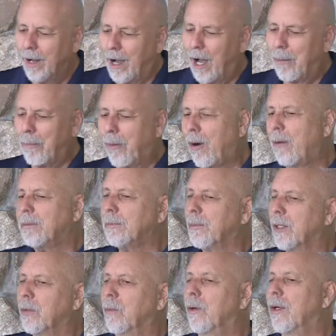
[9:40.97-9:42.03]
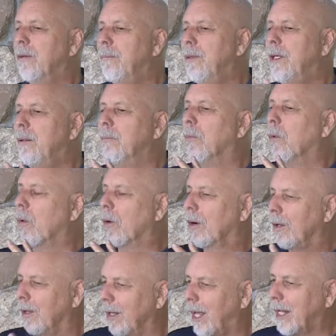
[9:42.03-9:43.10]
I probably would be more
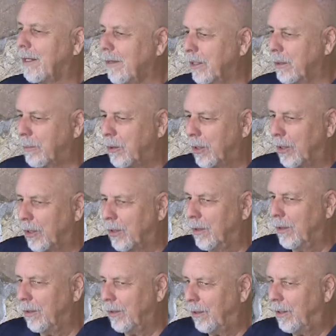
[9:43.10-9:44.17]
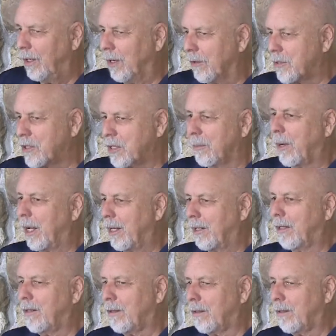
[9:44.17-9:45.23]
likely to put, you know, semi
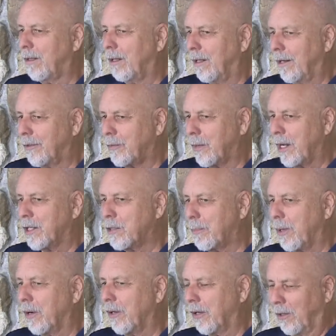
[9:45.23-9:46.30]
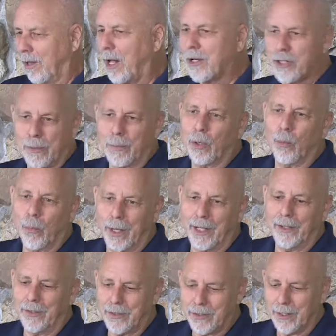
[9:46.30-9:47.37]
transparent glossomer
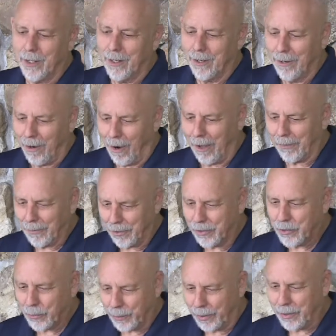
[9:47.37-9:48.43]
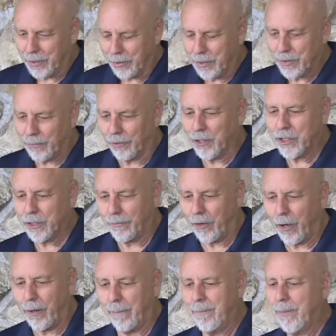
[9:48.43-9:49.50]
wings on these creatures, first of
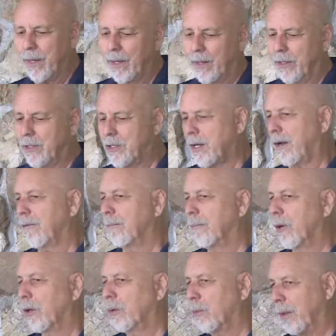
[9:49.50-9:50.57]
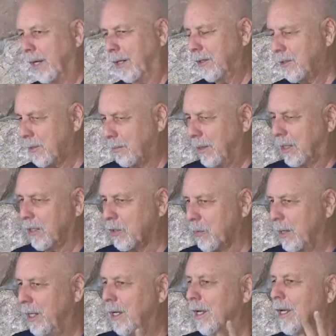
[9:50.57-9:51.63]
all, instead of bird wings, because
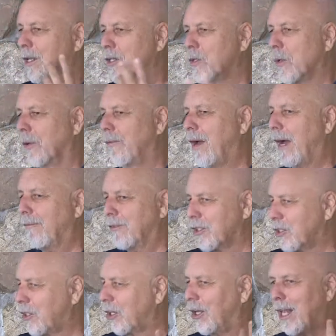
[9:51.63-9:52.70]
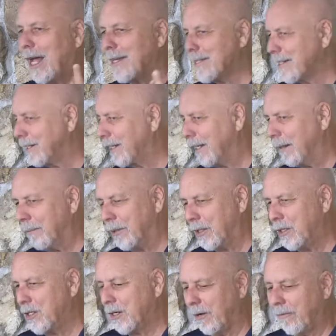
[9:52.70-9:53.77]
we sort of have this classic
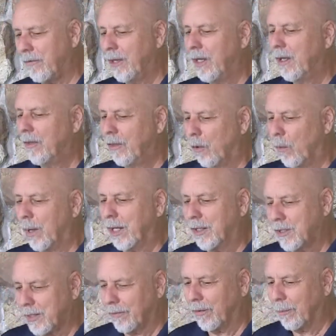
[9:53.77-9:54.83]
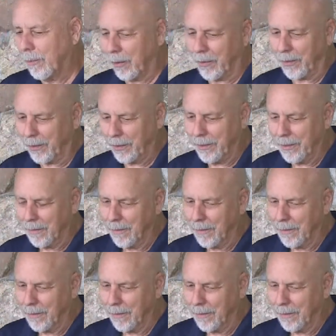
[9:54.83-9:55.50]
image of the wings of a bird.